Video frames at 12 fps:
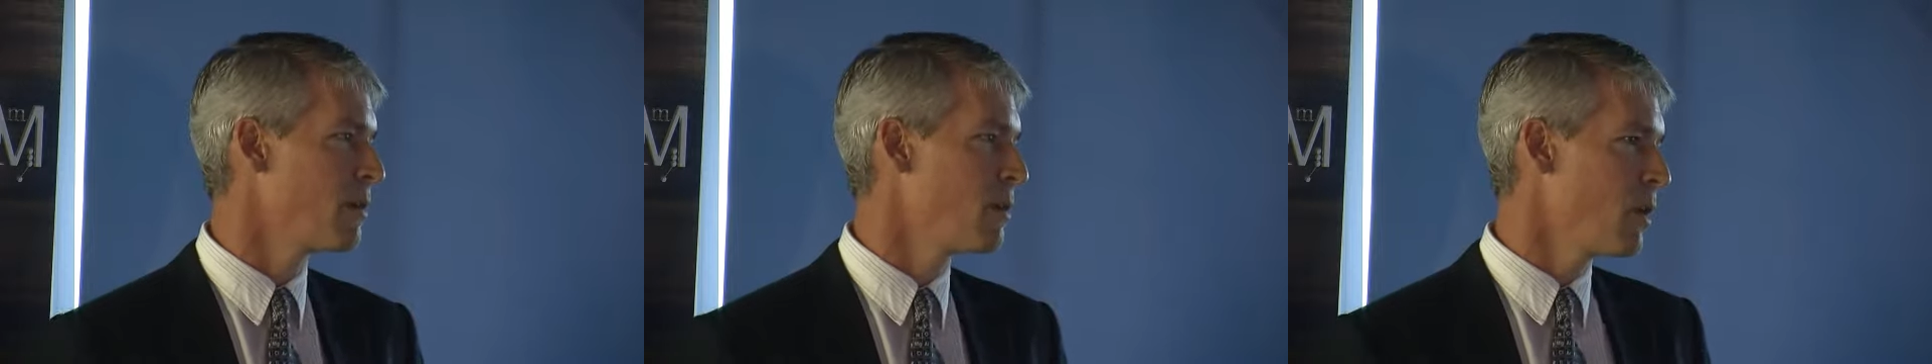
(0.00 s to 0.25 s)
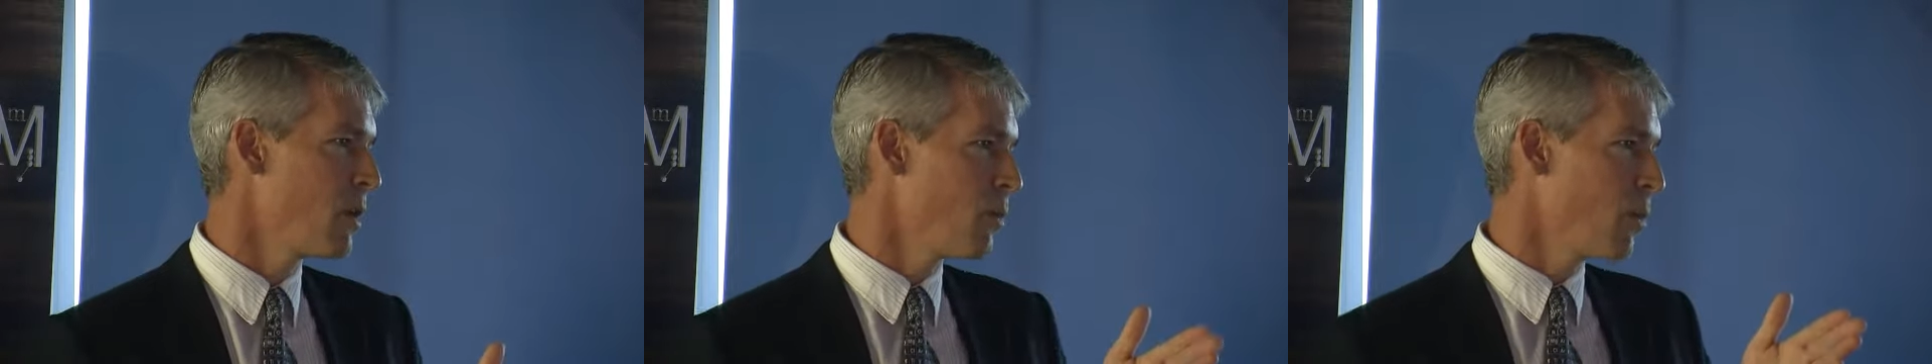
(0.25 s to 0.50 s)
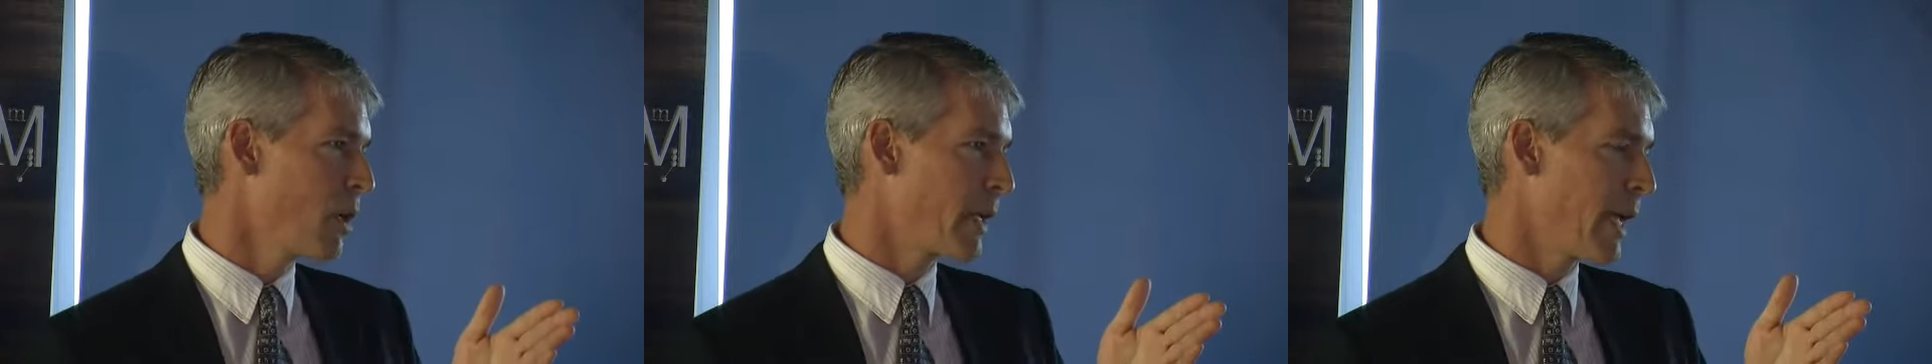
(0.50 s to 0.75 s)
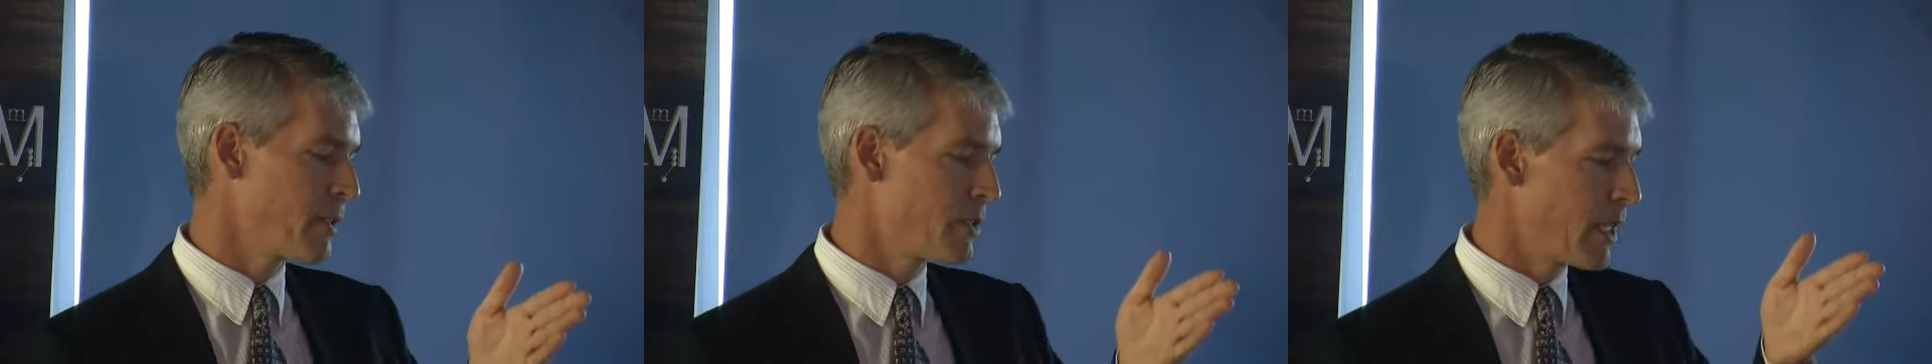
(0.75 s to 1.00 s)
And what I
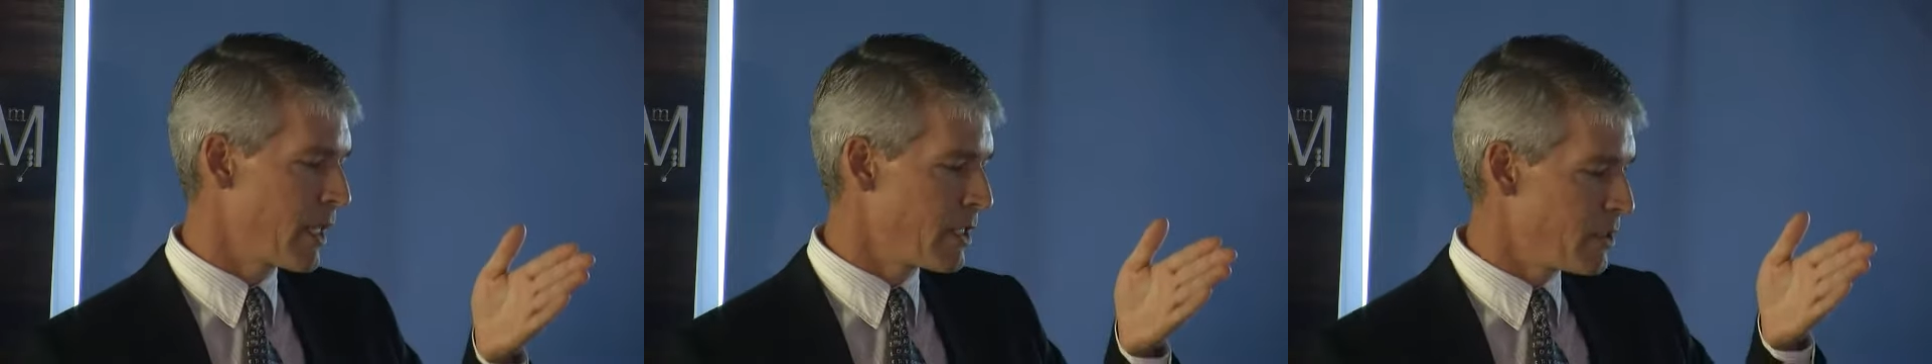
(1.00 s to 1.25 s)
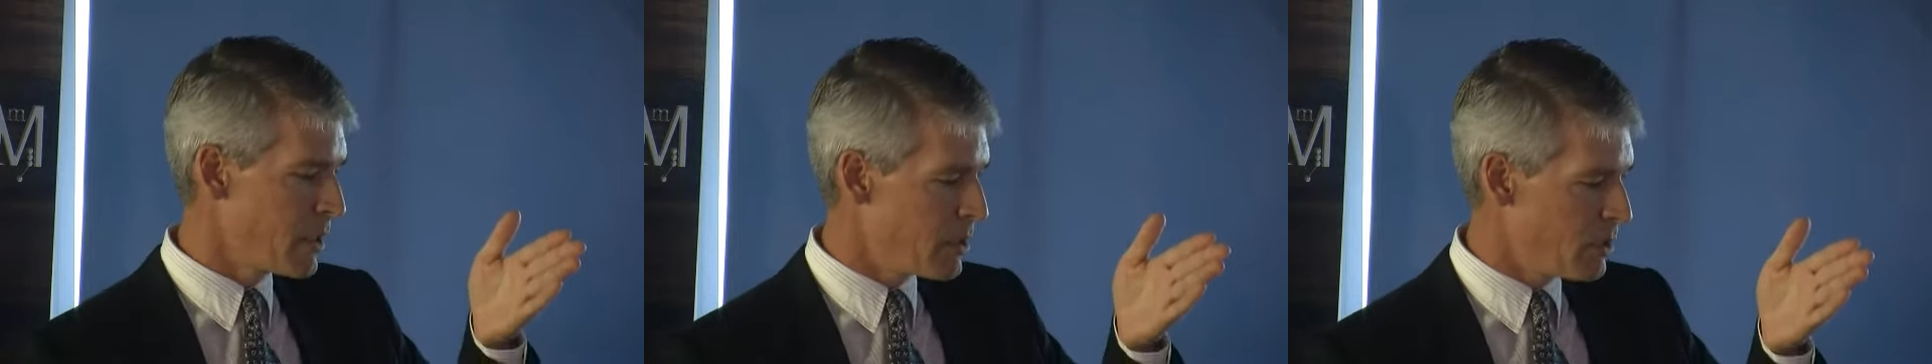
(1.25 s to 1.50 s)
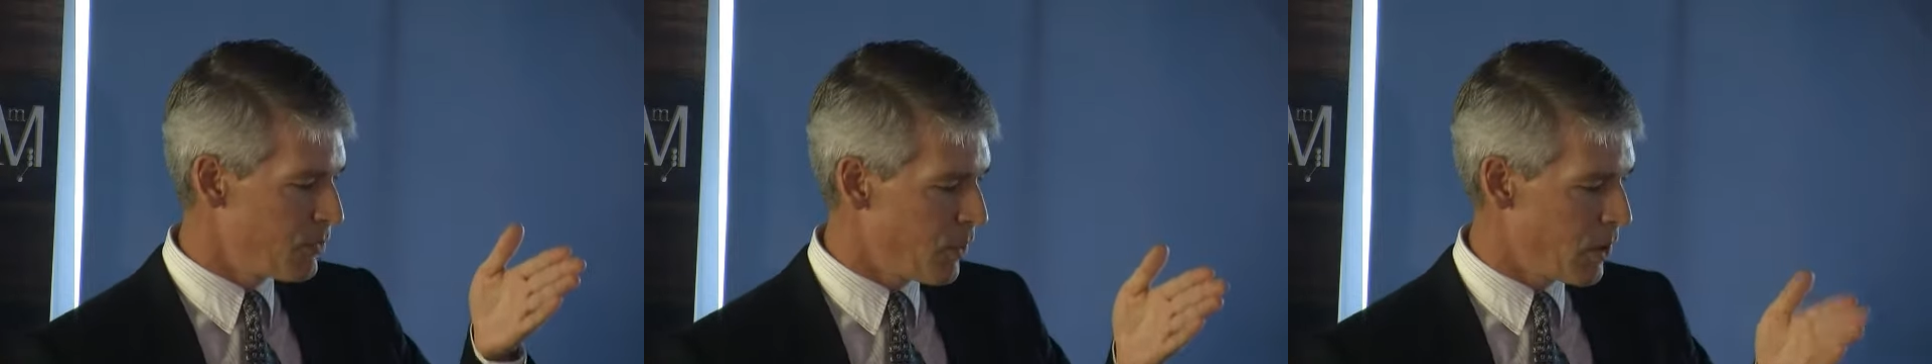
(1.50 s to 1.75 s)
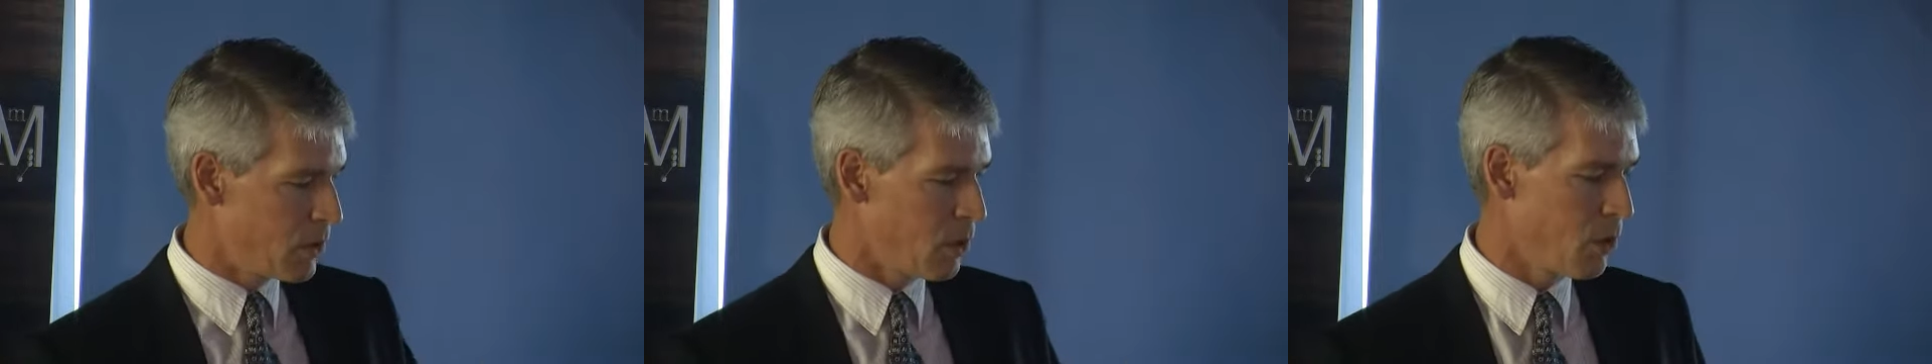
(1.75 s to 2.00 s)
can say is these
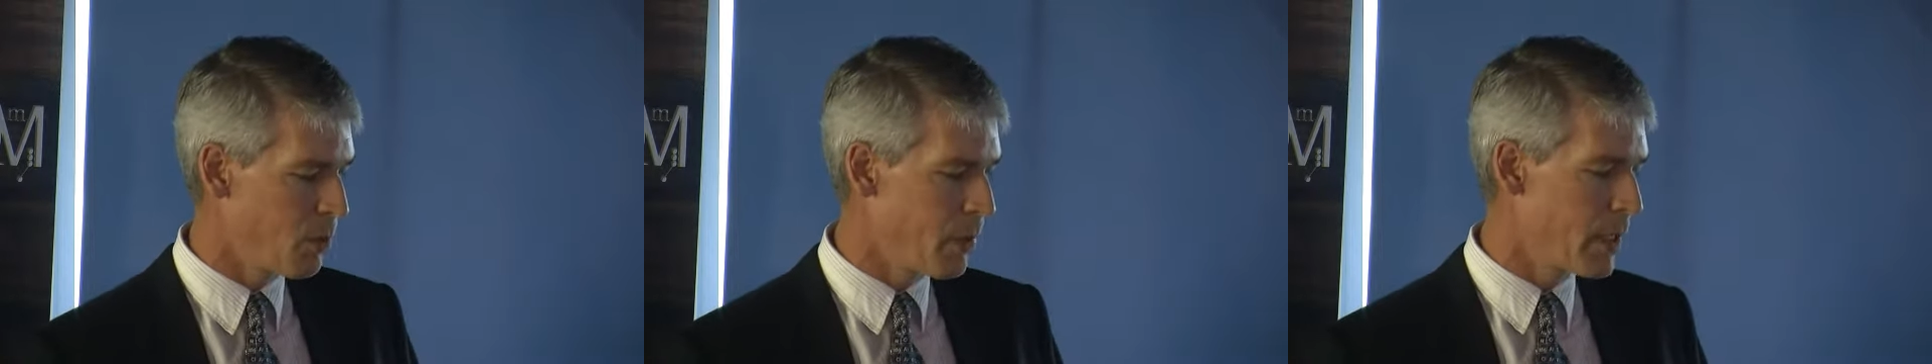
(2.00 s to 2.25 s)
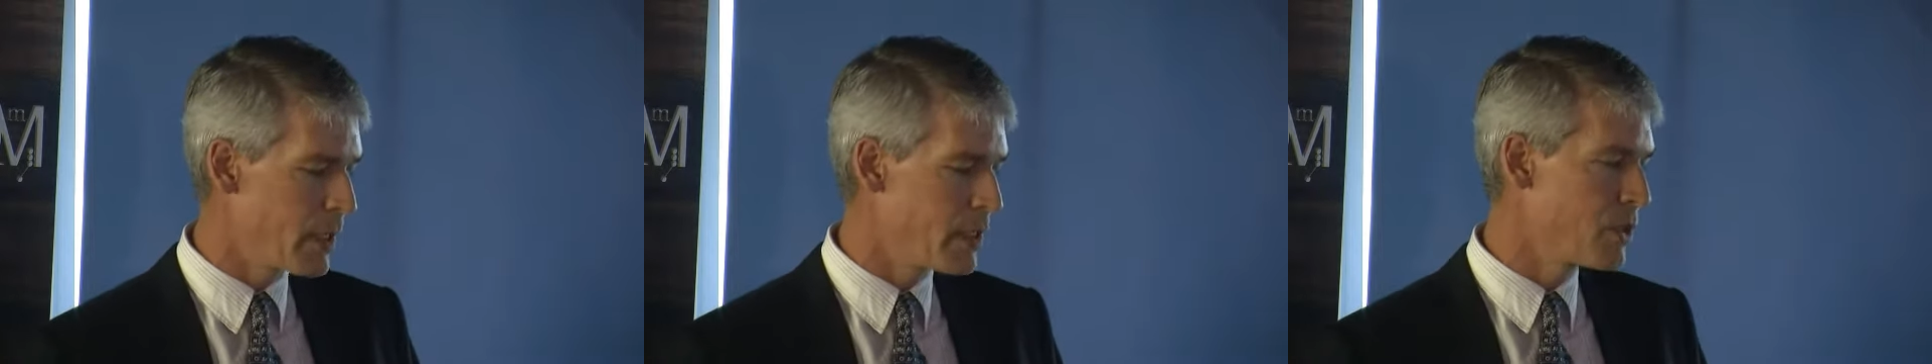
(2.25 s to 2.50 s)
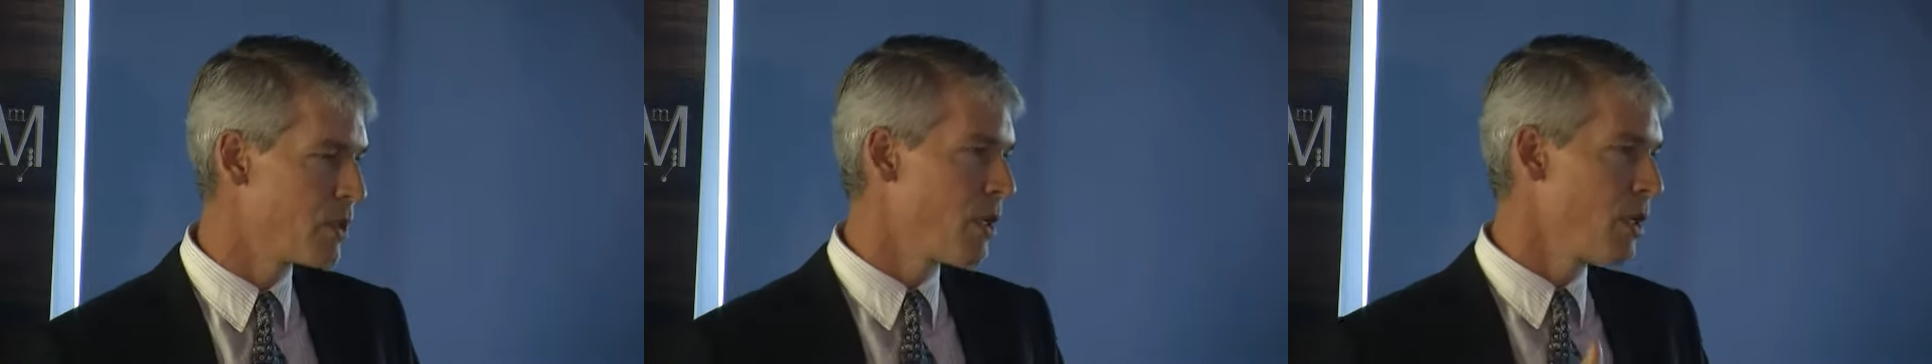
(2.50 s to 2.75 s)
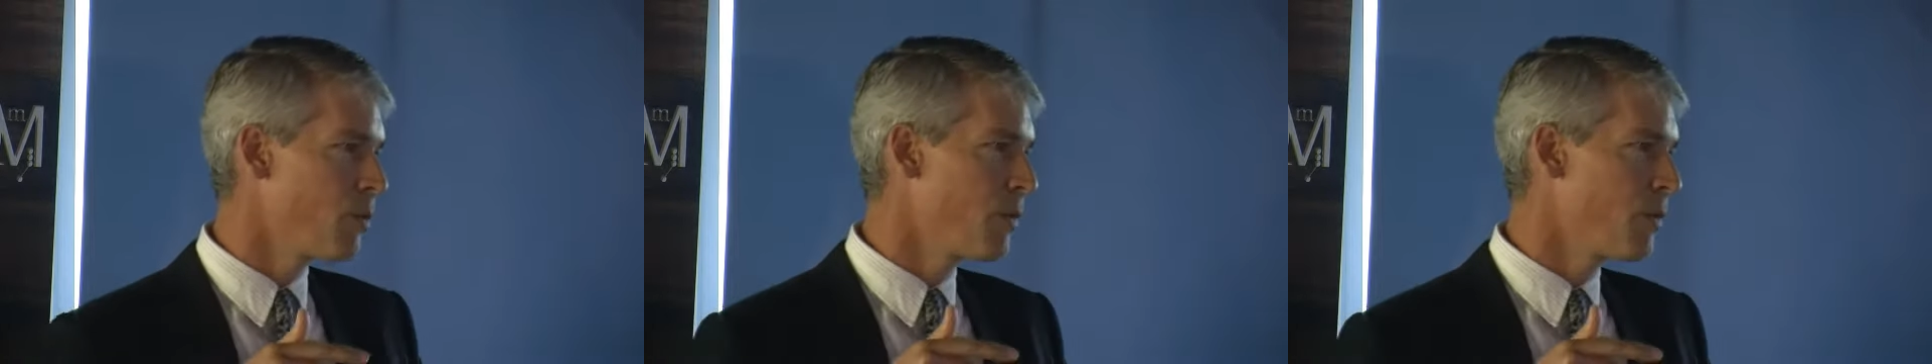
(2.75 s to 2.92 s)
vertical ore bodies,